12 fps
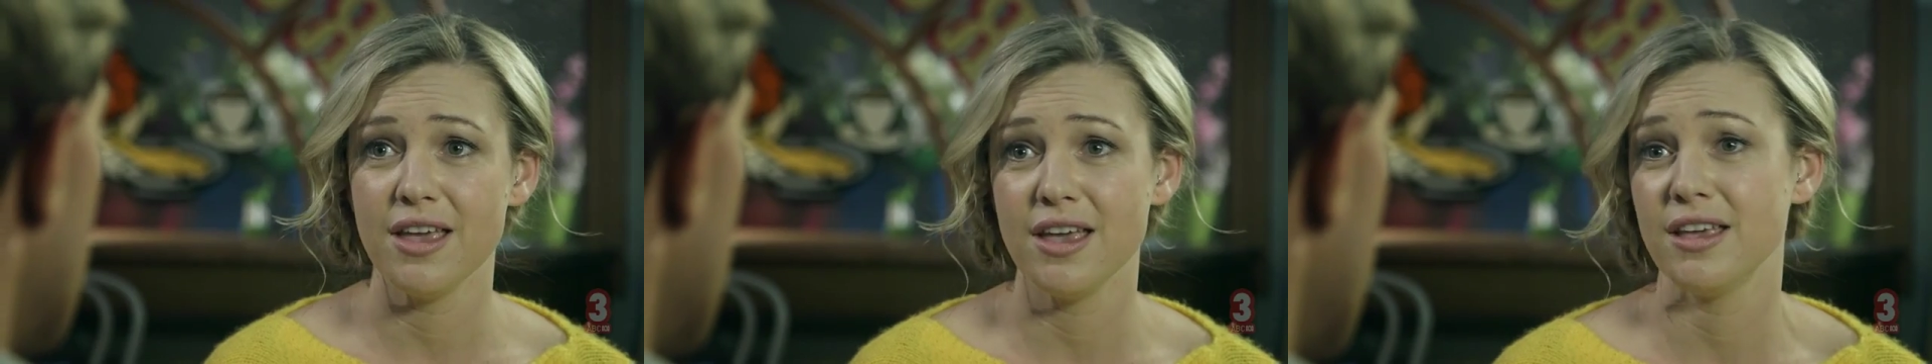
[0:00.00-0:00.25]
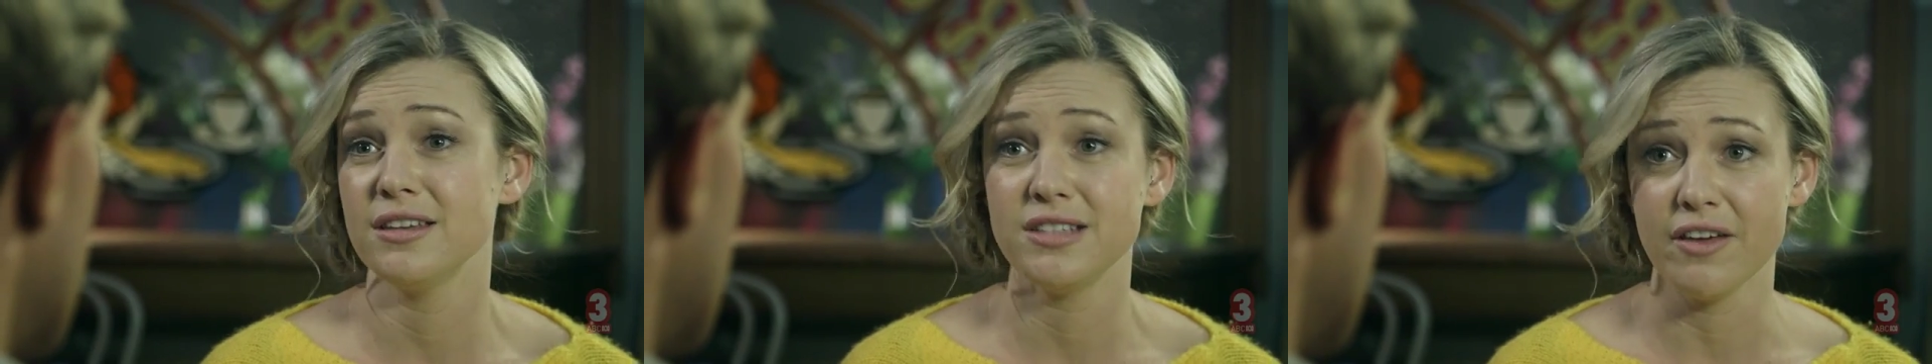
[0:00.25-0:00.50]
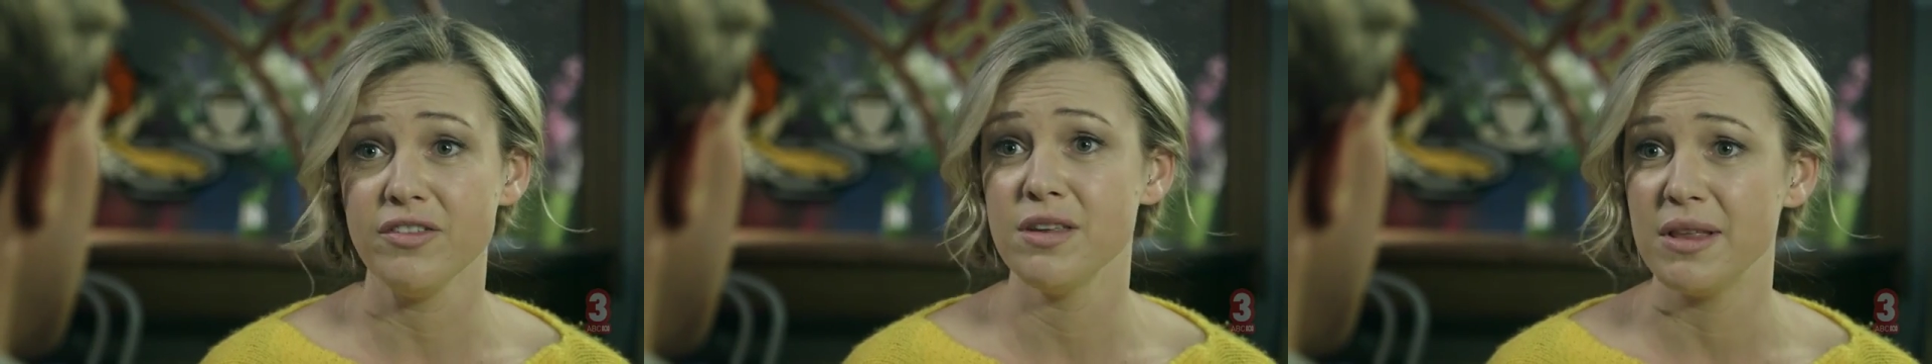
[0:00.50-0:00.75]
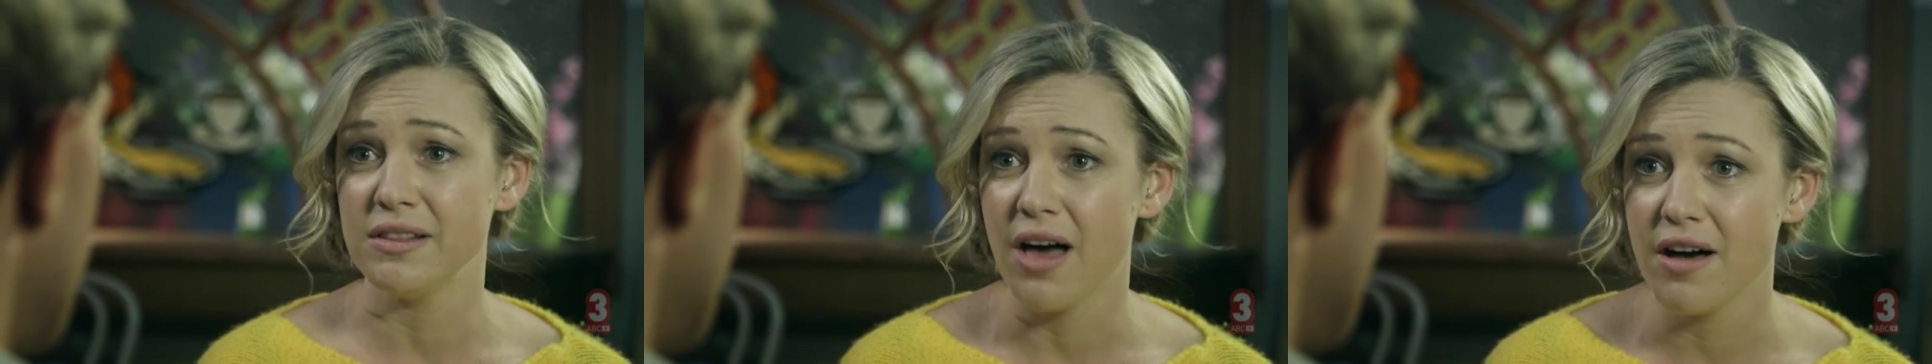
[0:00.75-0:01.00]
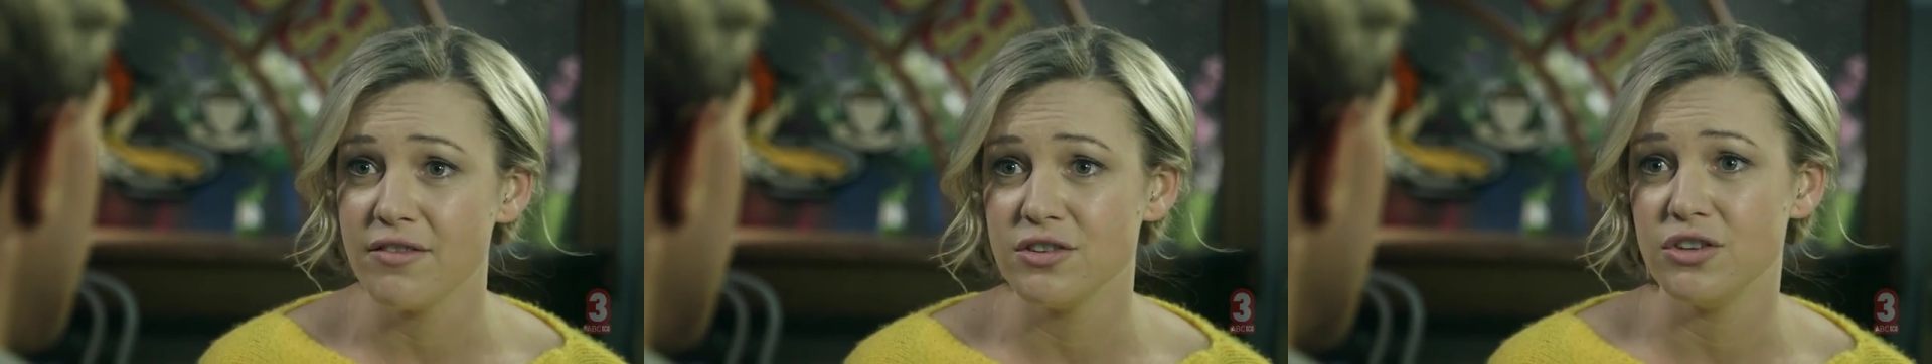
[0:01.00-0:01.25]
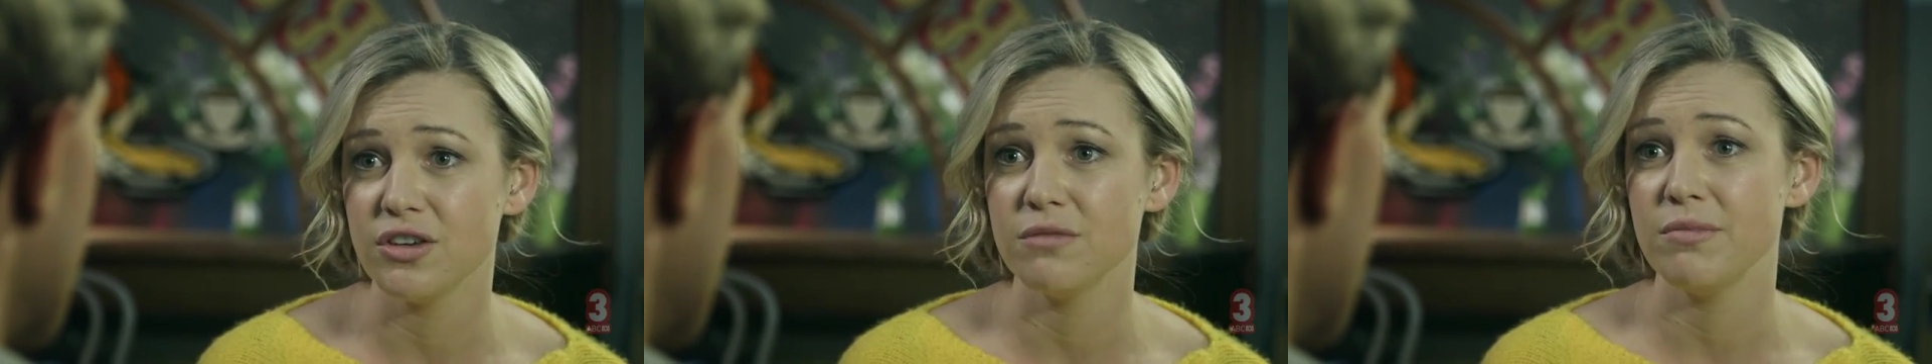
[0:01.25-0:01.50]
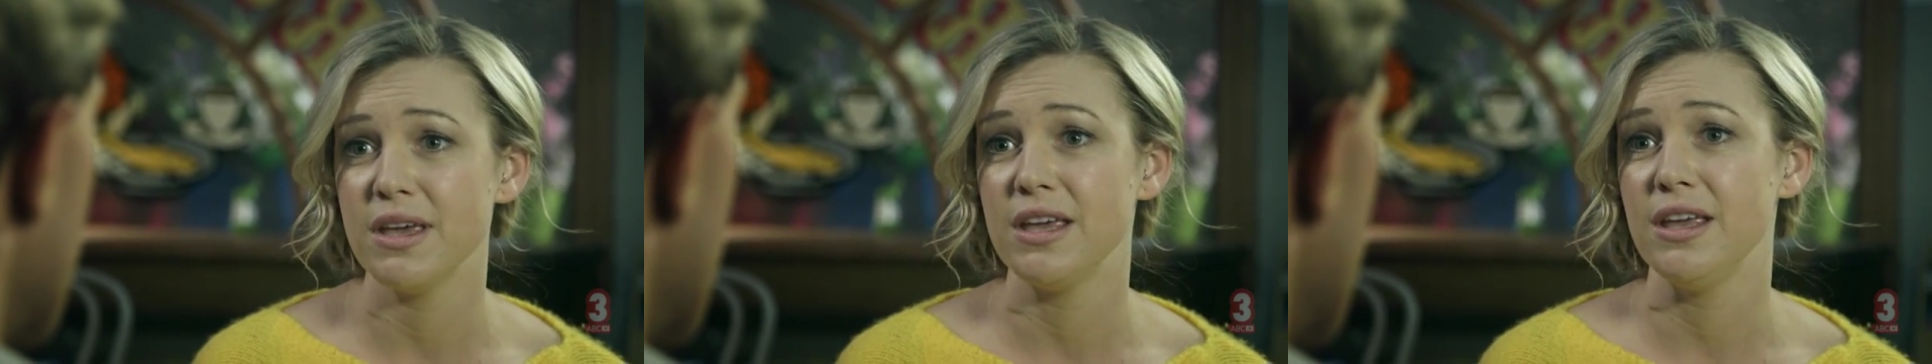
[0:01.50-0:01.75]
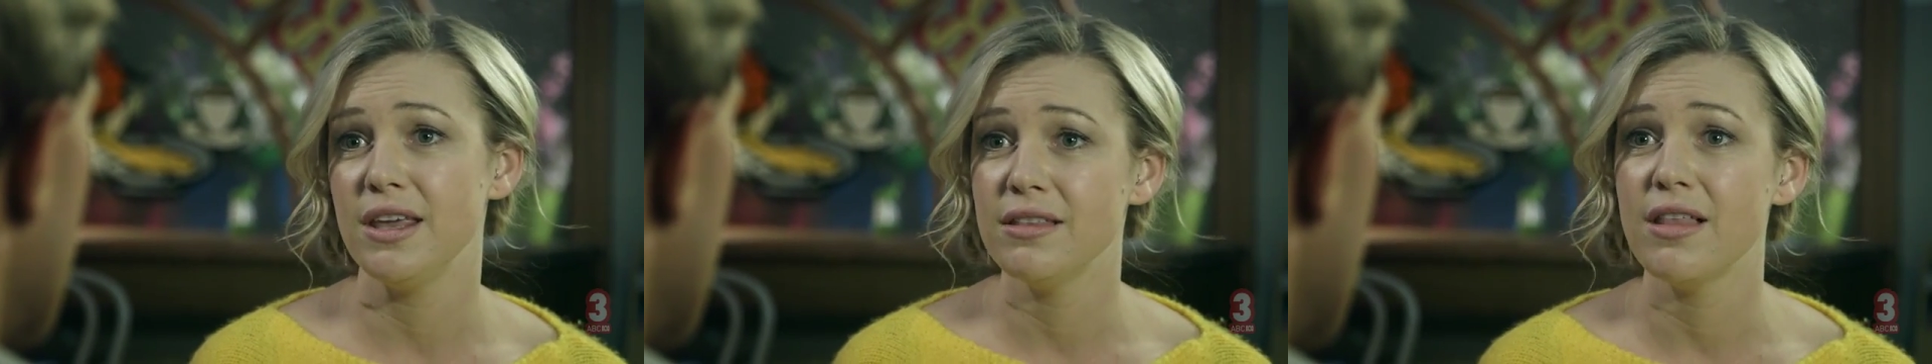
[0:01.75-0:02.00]
it can definitely be love and you can be
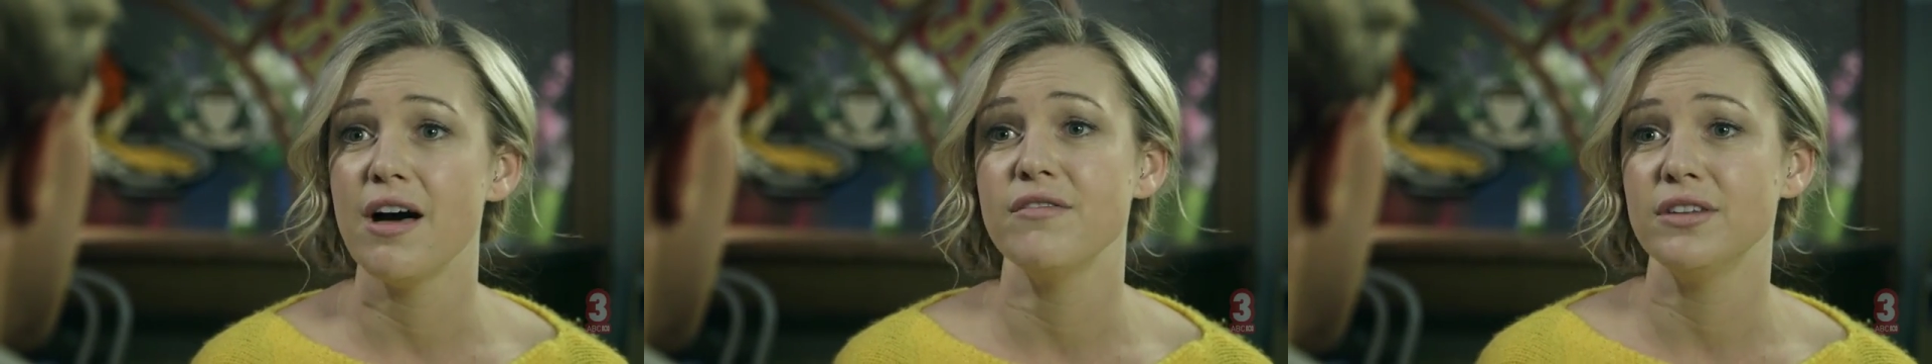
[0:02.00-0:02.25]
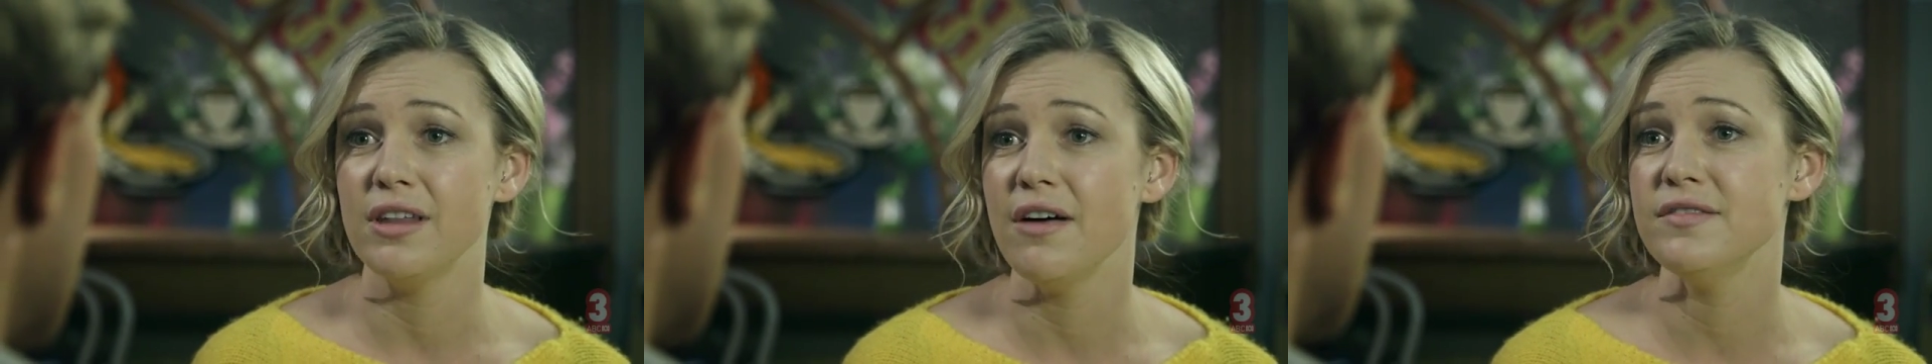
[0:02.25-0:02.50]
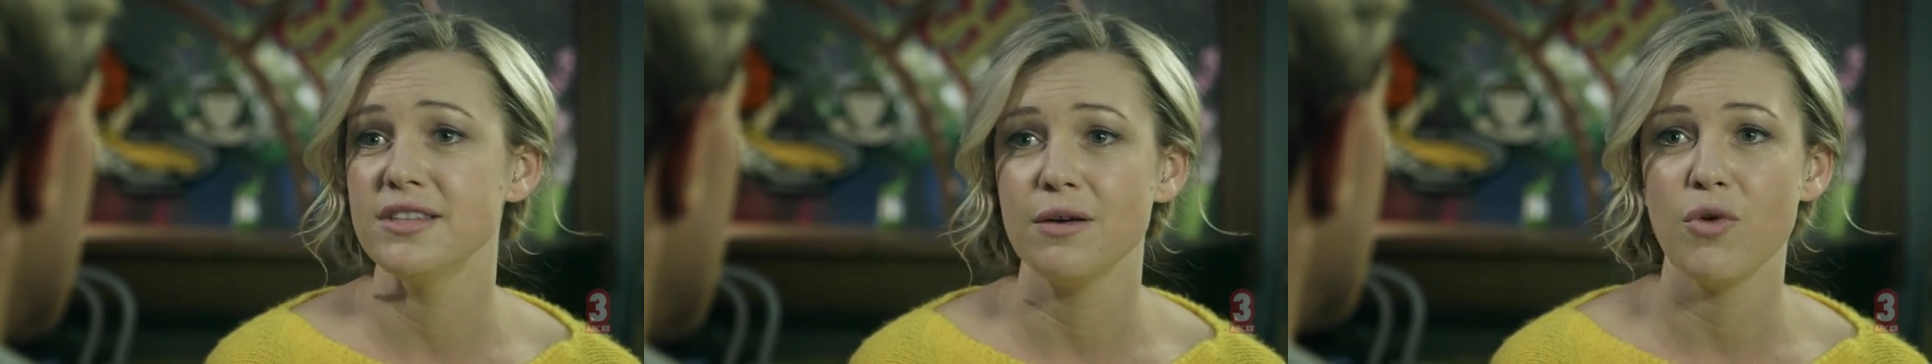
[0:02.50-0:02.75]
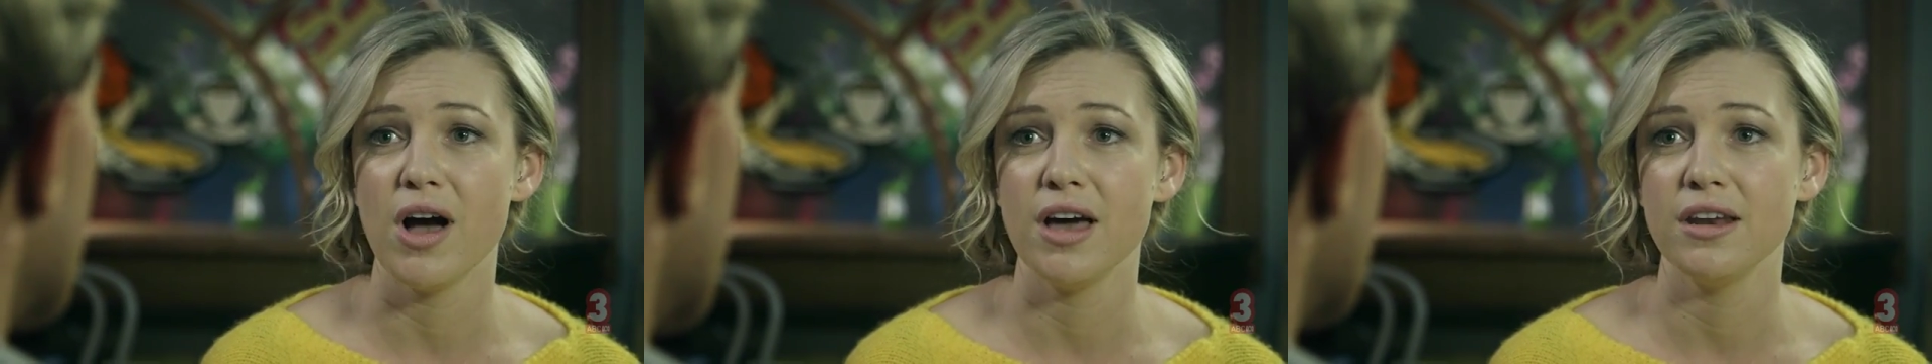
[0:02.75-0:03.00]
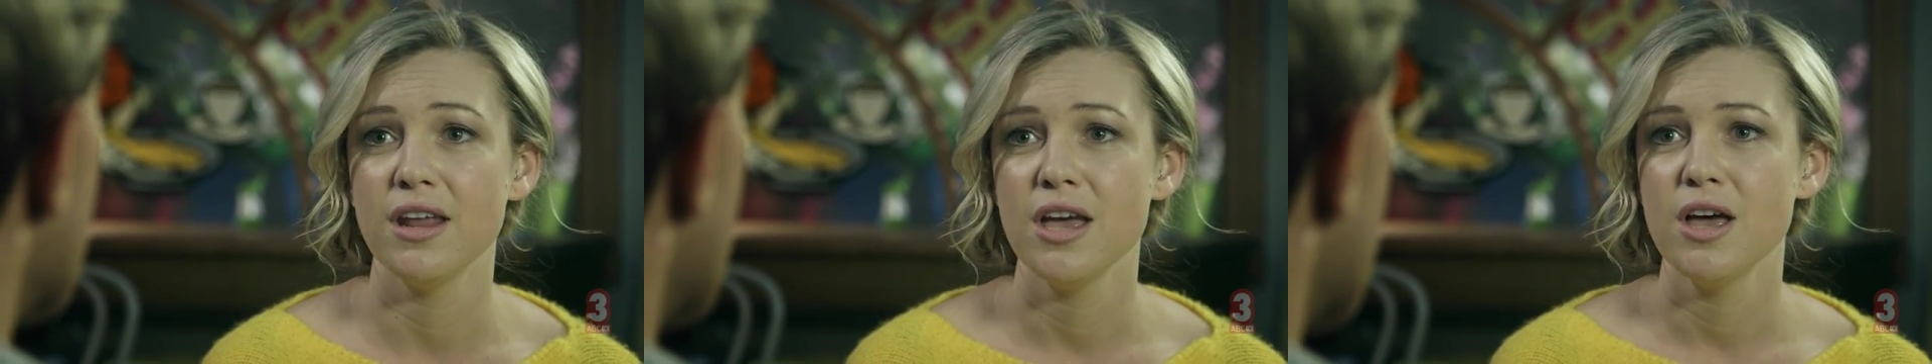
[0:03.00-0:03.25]
in love and love someone.